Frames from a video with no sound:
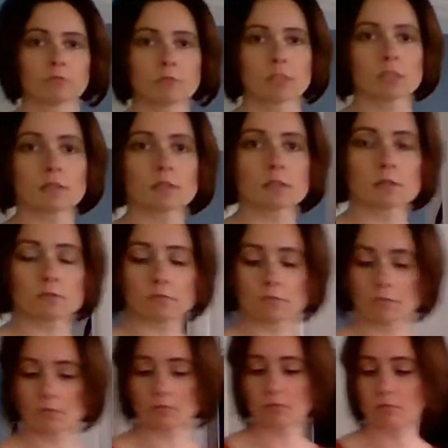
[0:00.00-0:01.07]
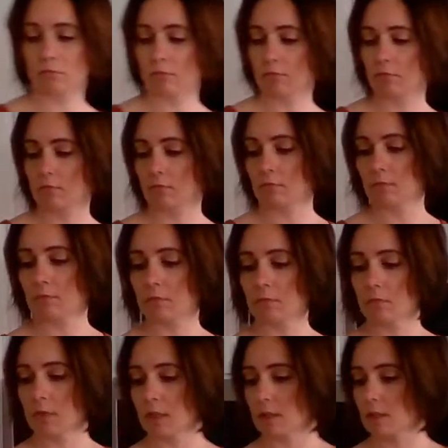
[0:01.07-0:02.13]
this is
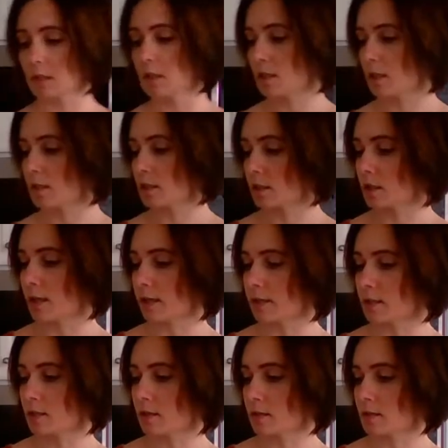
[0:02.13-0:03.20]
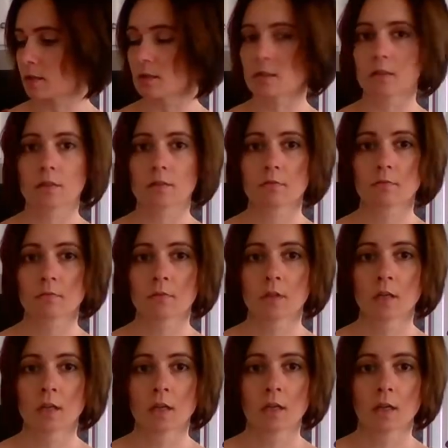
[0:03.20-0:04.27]
as easy as it gets. This is
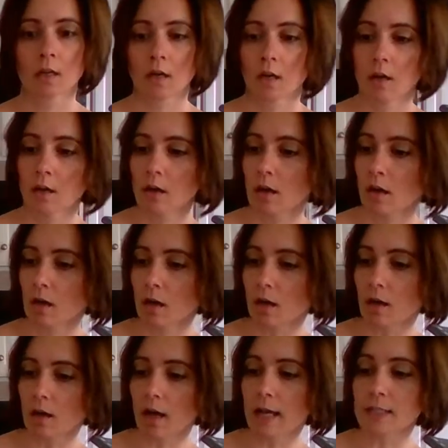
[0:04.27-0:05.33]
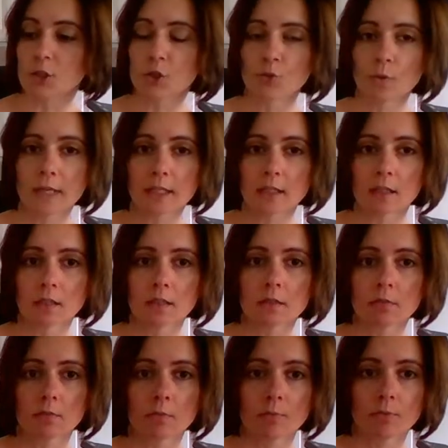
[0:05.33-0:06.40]

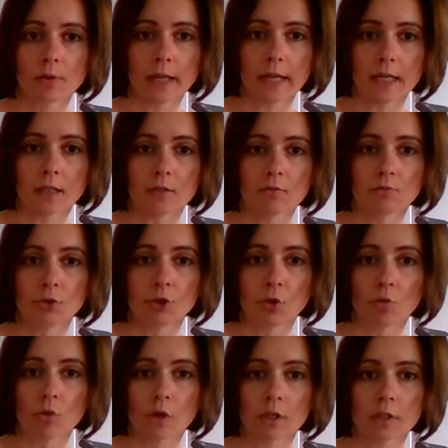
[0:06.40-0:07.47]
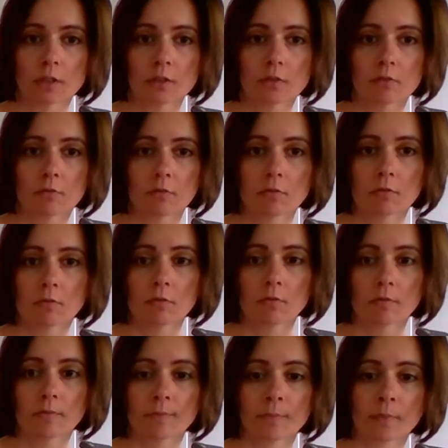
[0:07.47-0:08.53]
unsweetened plain yogurt
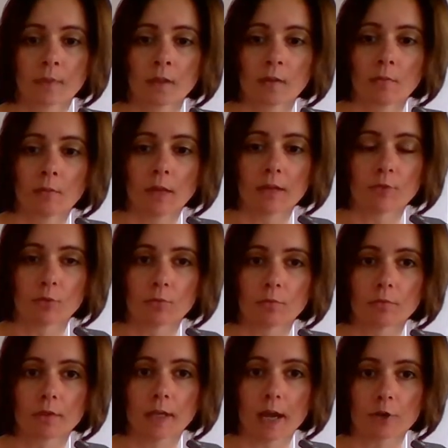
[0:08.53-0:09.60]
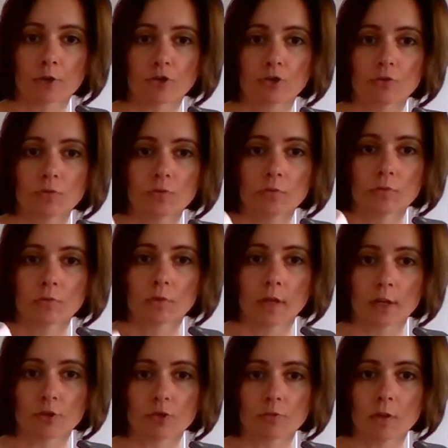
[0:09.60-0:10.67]
made from cashew
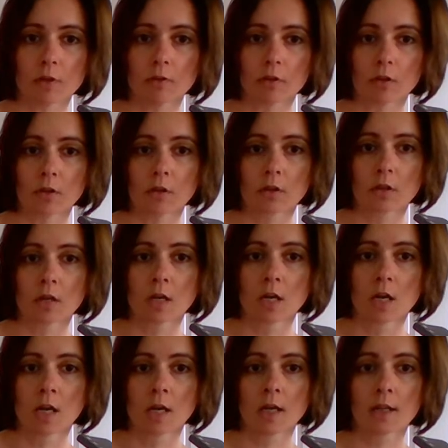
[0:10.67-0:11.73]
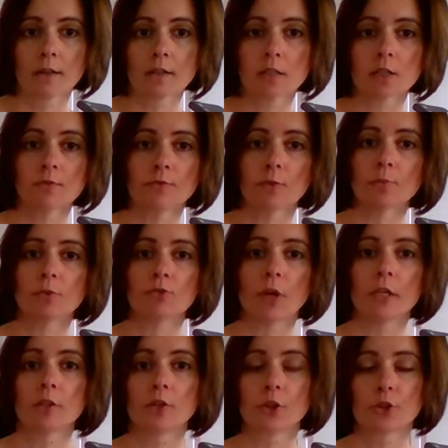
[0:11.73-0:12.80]
milk. This is from
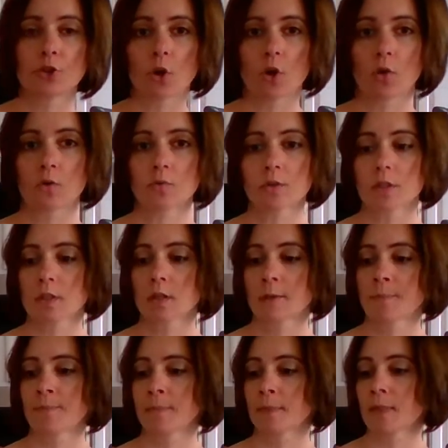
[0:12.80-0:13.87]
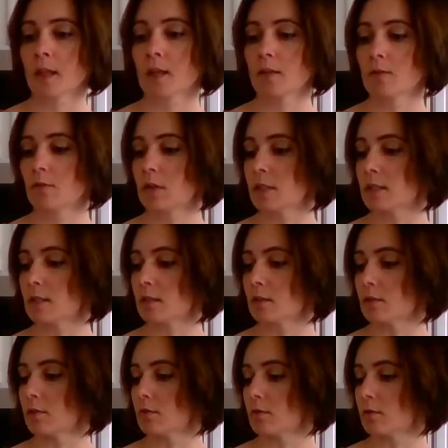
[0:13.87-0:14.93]
Trader Joe's. There is
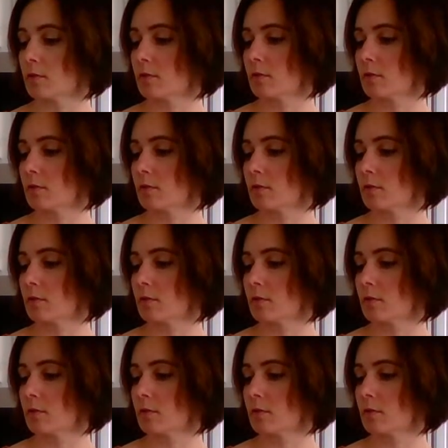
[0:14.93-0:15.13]
a